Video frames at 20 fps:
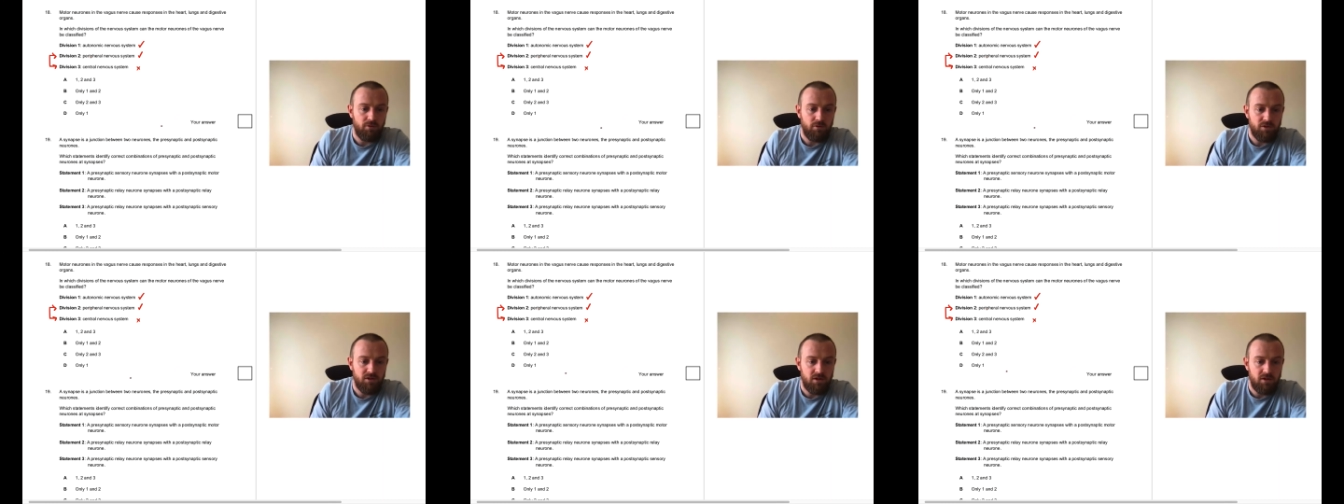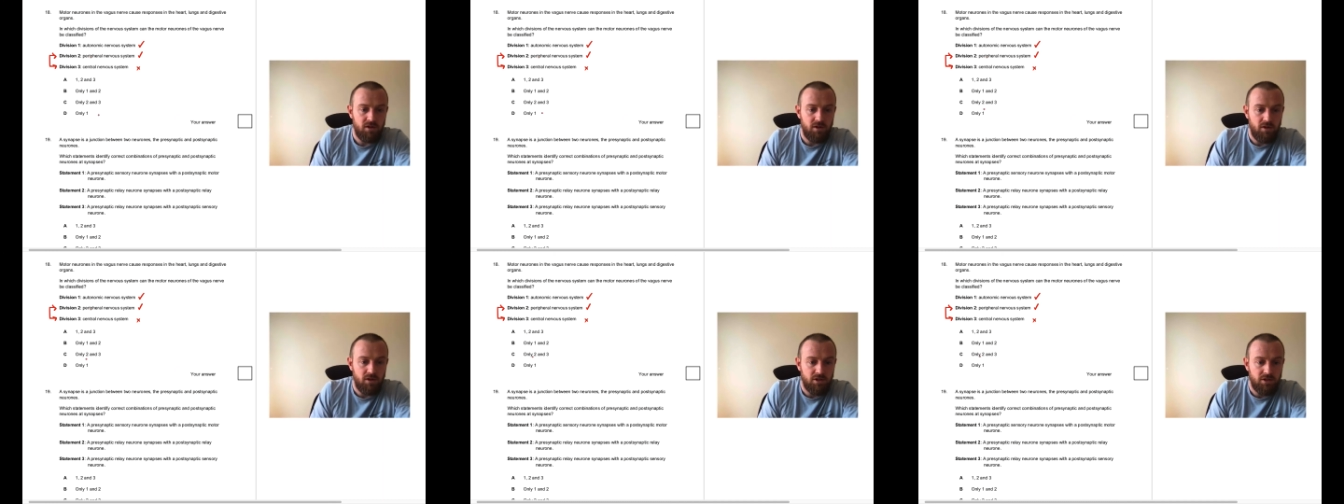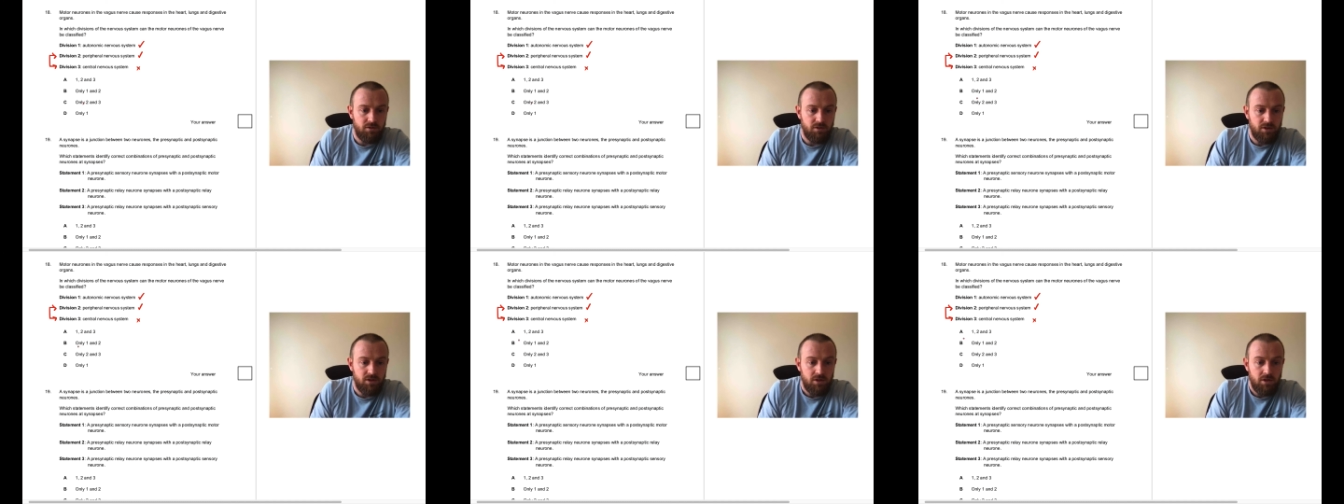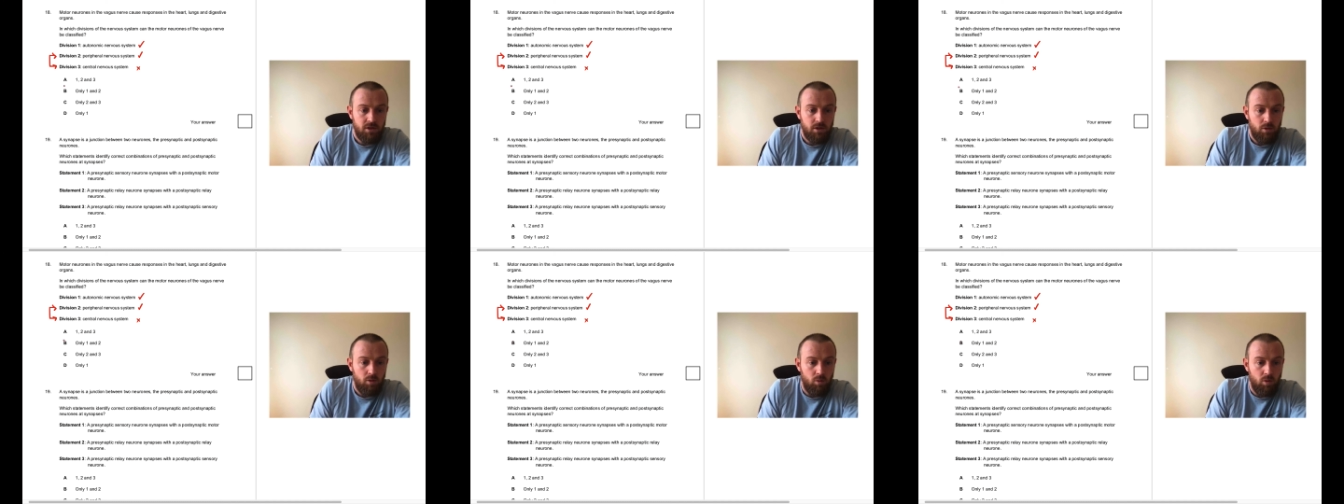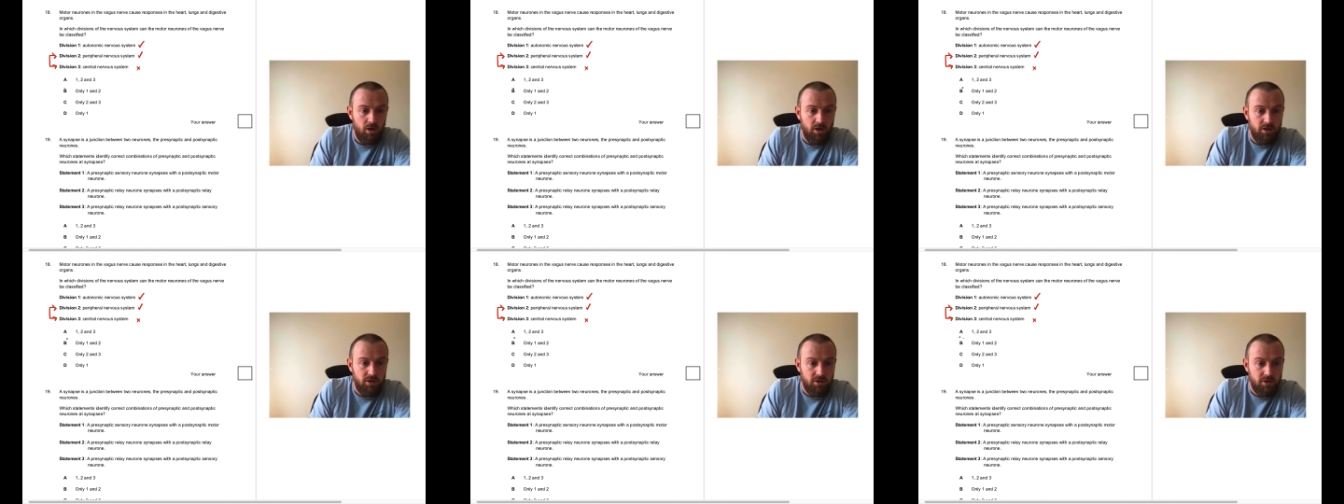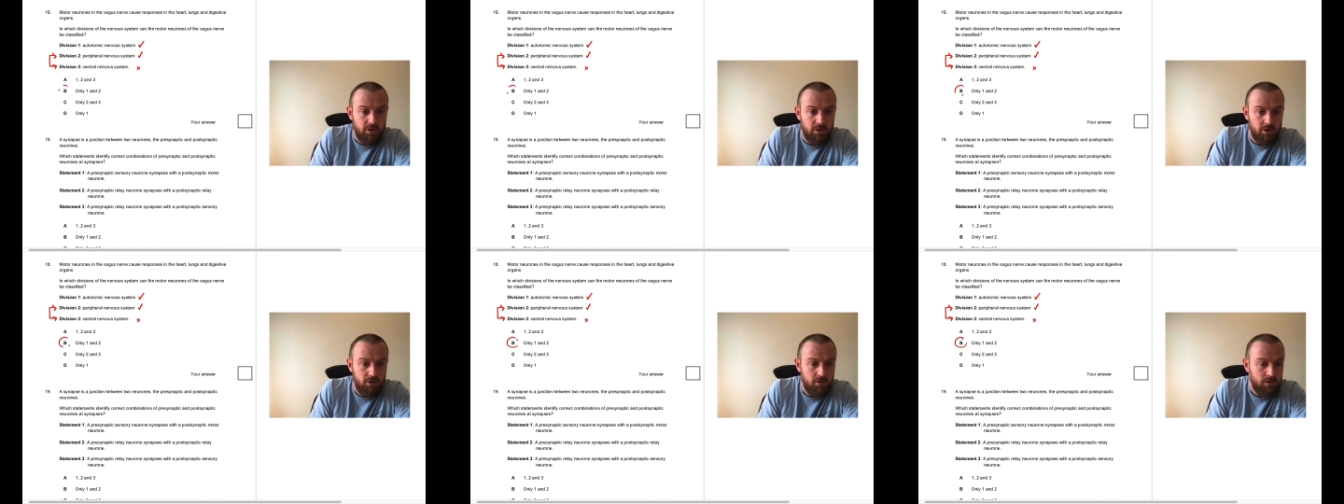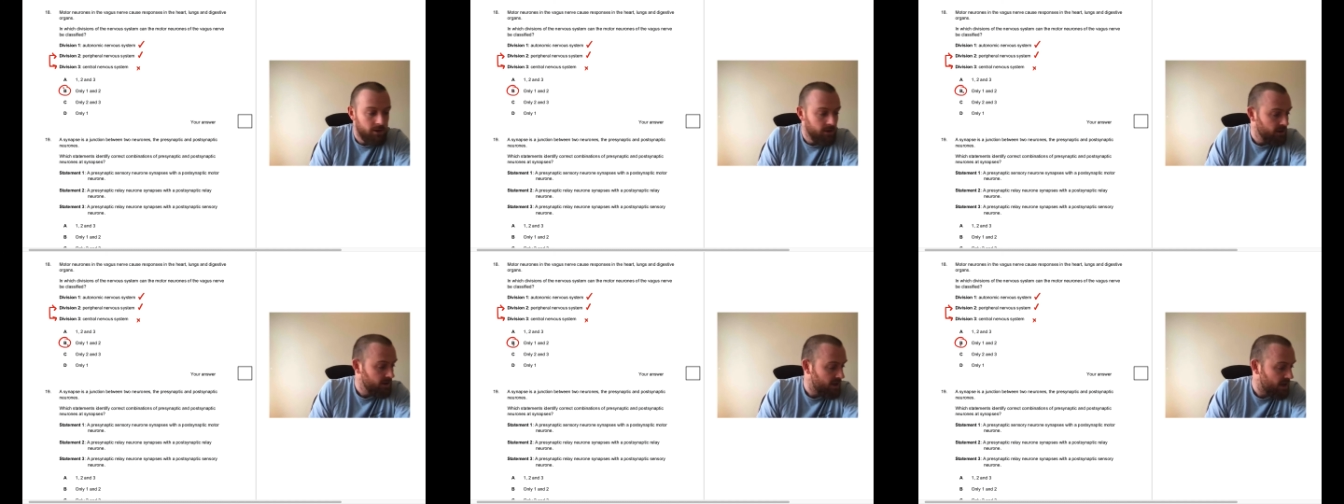So the answer is 1 and 2.
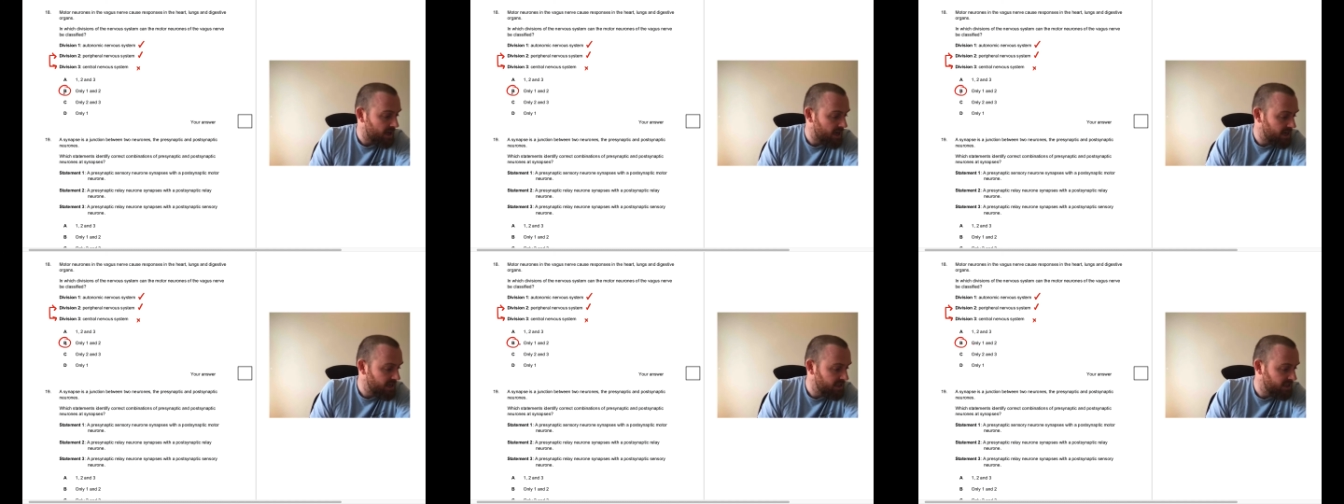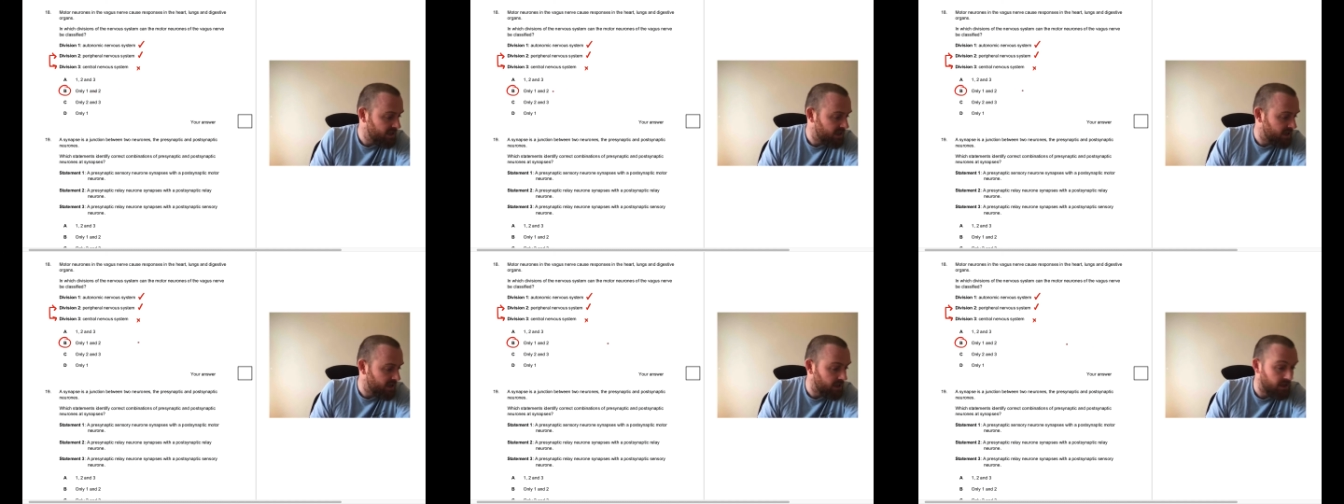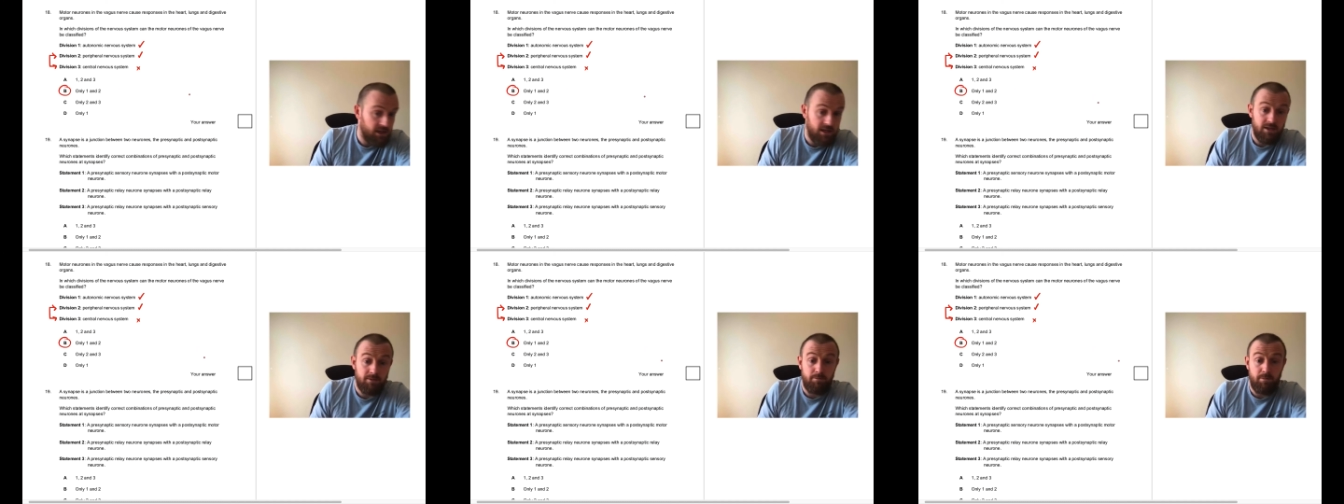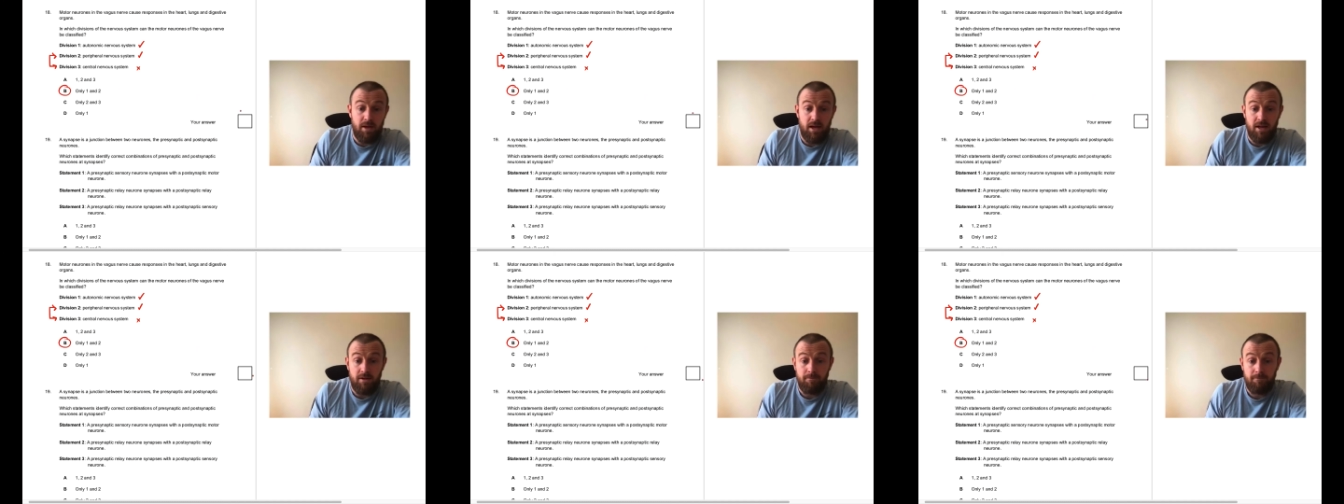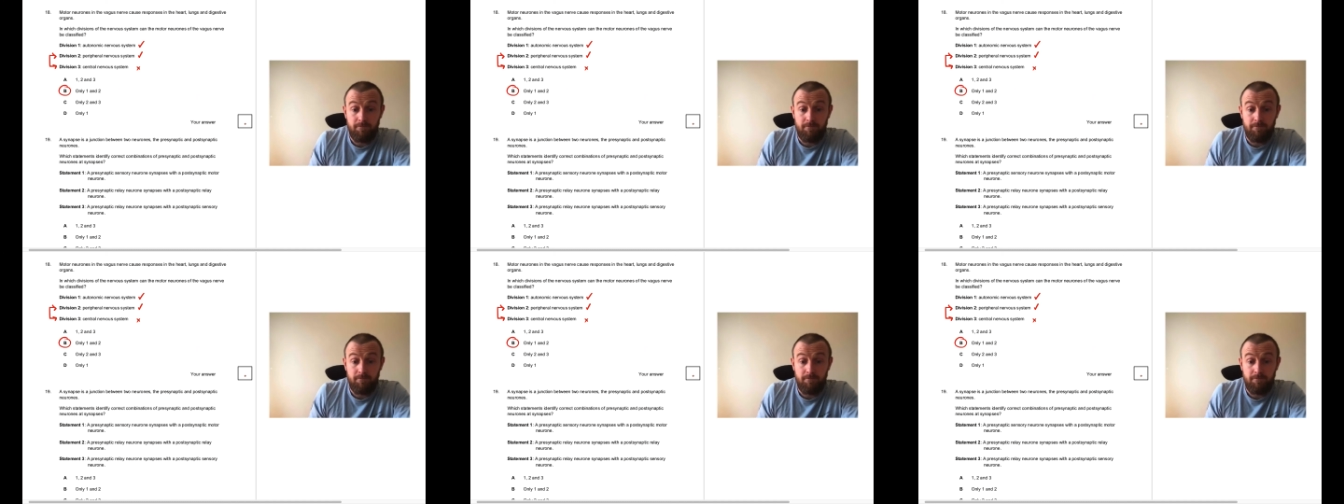18 is B.